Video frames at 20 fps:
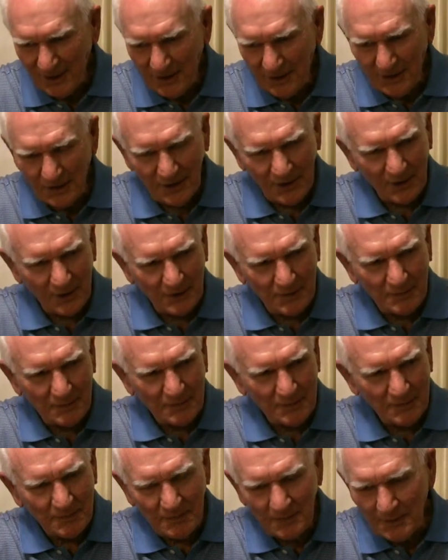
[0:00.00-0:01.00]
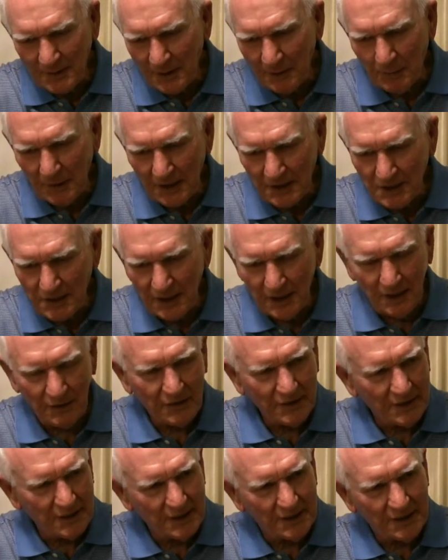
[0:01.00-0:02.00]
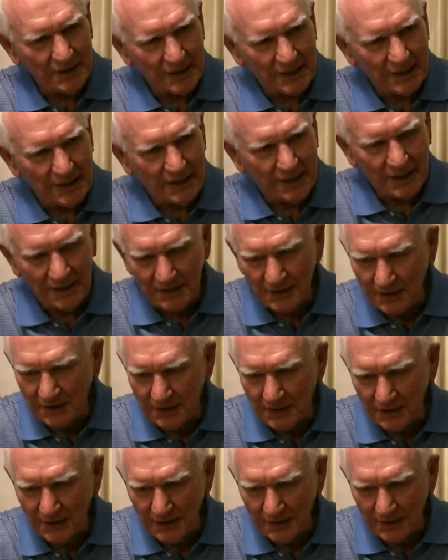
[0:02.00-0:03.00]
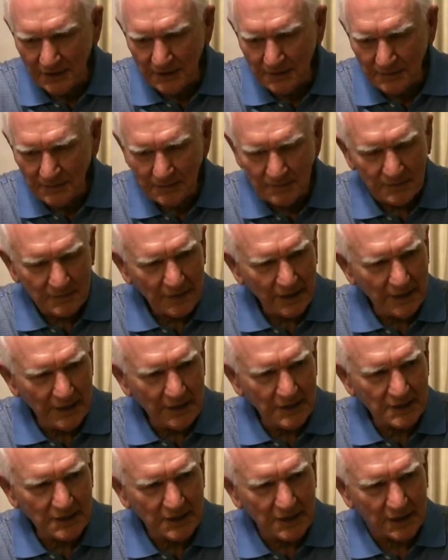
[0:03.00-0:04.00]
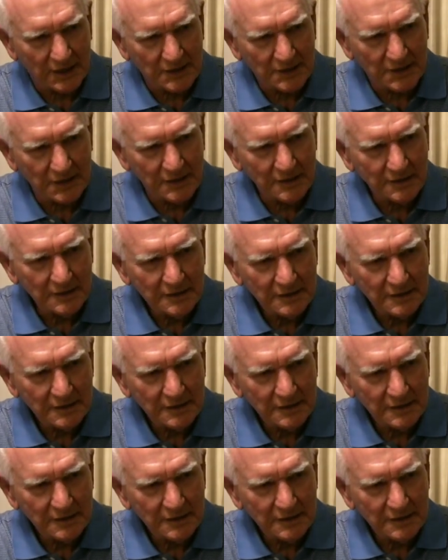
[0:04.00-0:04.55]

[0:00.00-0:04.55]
to the, and myself and the other guys to the aid station.